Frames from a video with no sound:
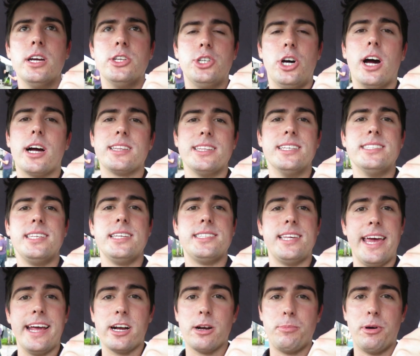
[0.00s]
Jock Lindsey's
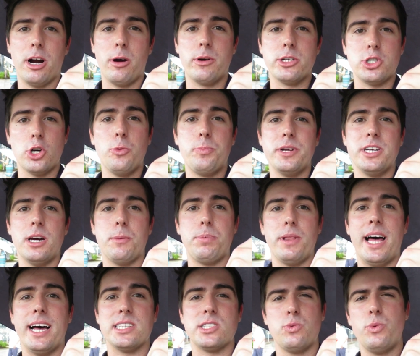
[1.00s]
Hangar Bar, which opened up
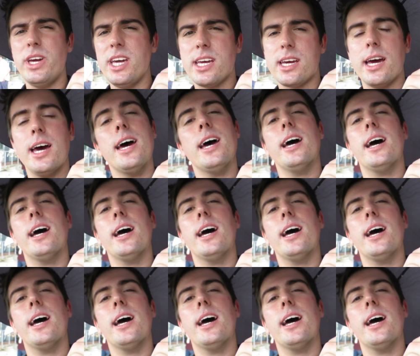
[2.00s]
last week.